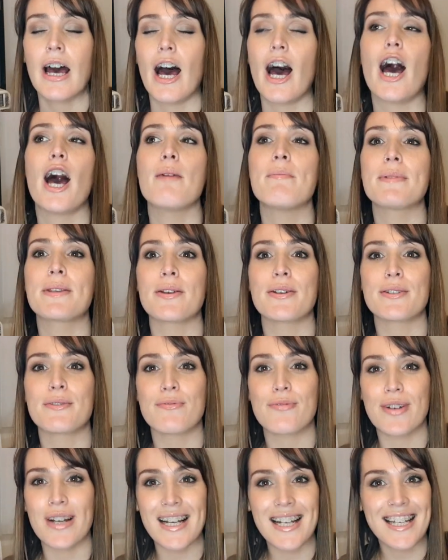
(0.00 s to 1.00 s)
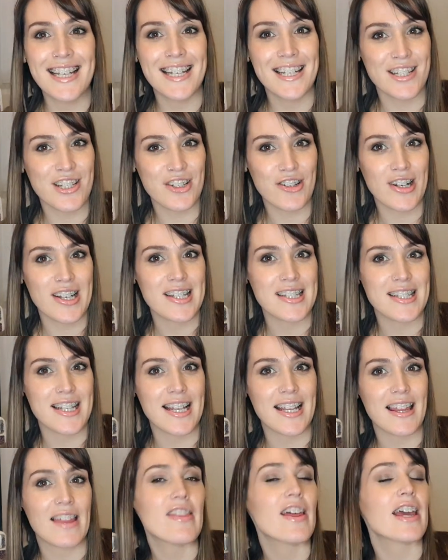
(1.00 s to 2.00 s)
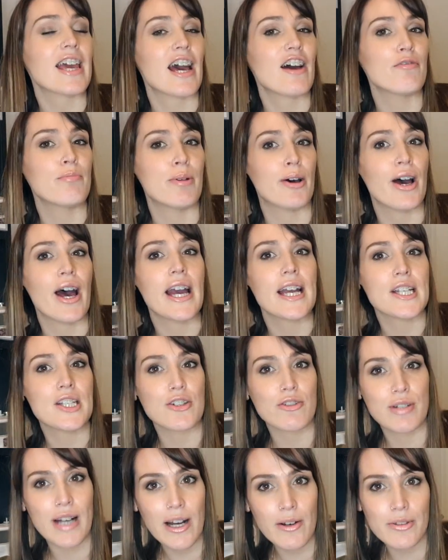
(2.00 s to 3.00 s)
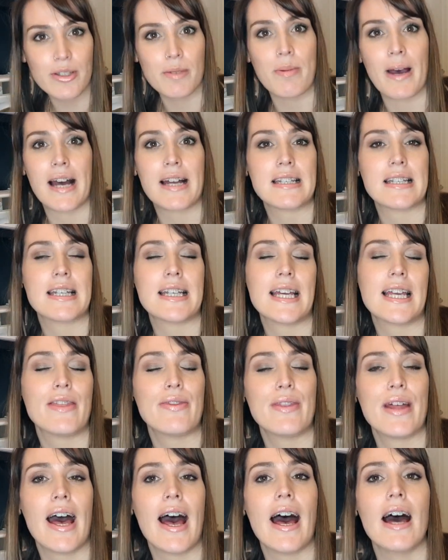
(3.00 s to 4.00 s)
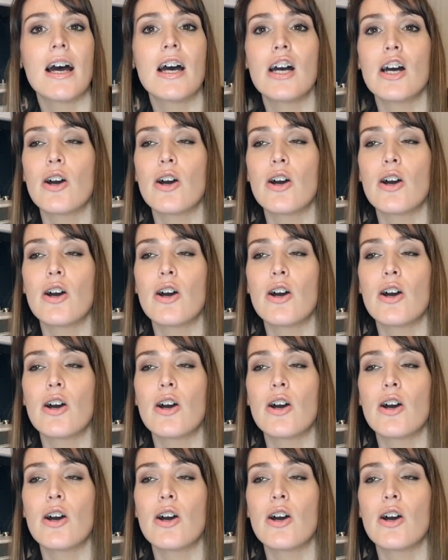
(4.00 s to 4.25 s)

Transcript: um, so it's really interesting that they have put a trouser pattern in there,